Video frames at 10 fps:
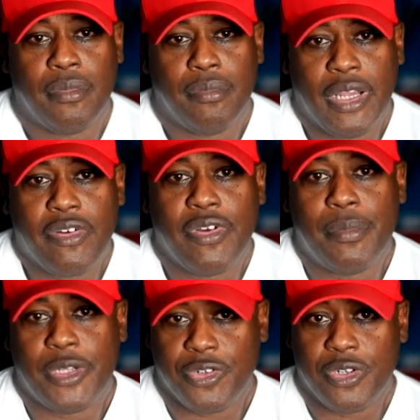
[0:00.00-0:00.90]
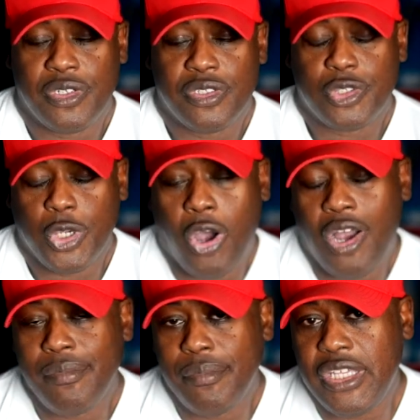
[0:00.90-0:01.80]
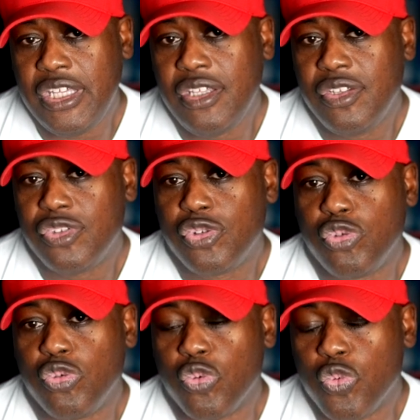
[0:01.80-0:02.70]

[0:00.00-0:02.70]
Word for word: My grandmother taught me to